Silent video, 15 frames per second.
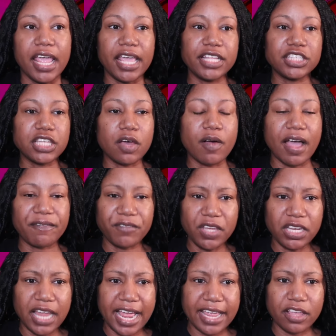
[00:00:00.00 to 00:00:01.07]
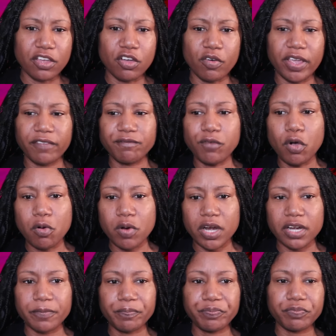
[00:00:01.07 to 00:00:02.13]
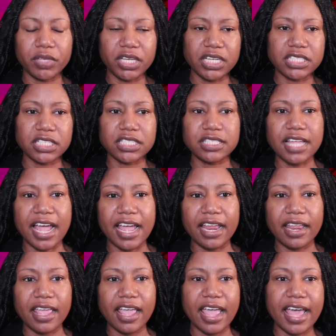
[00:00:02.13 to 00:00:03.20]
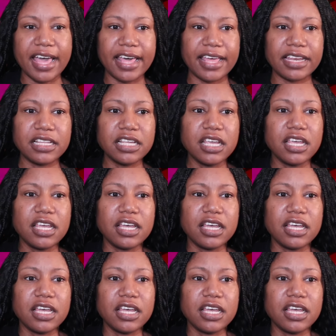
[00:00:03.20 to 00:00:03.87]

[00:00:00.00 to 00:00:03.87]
And so I feel like going forward, because Lestat had